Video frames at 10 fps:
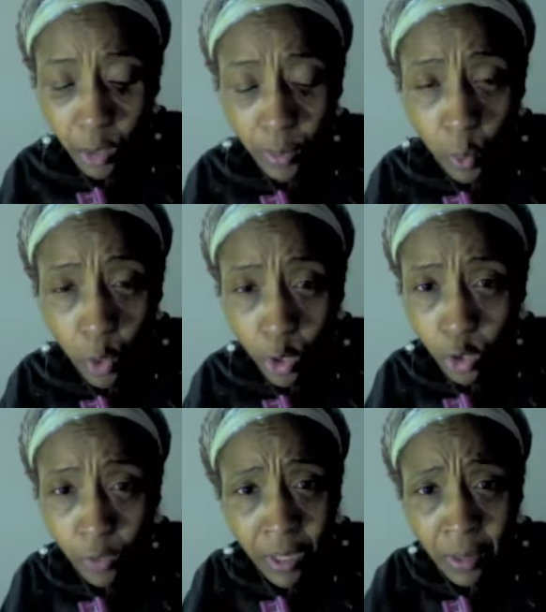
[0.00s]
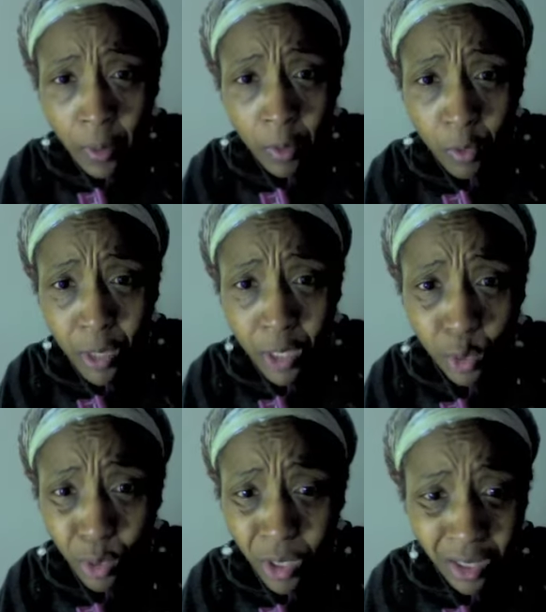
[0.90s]
to be washed off, and I'm not ready to
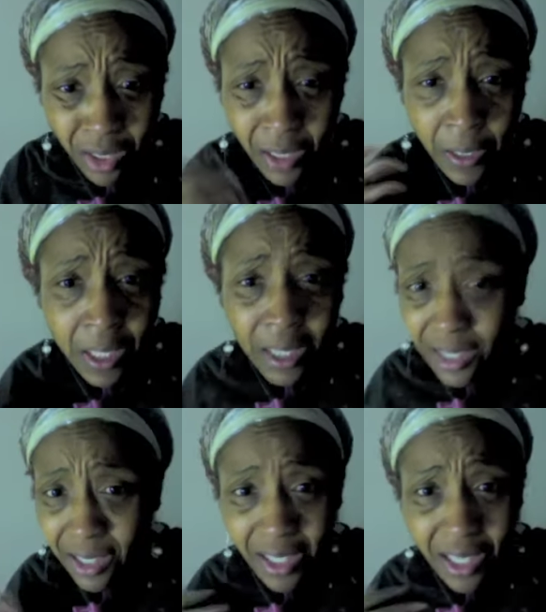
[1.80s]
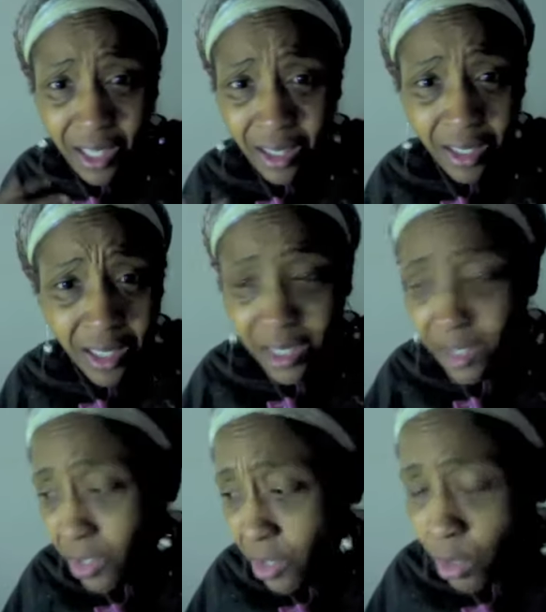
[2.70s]
just dirty another
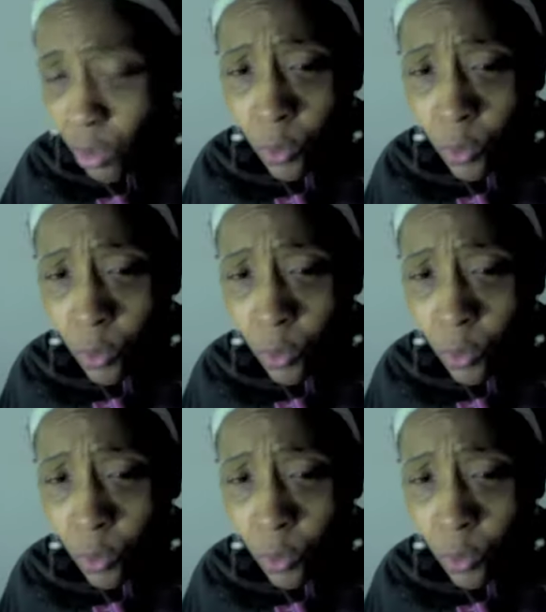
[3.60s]
t-shirt. So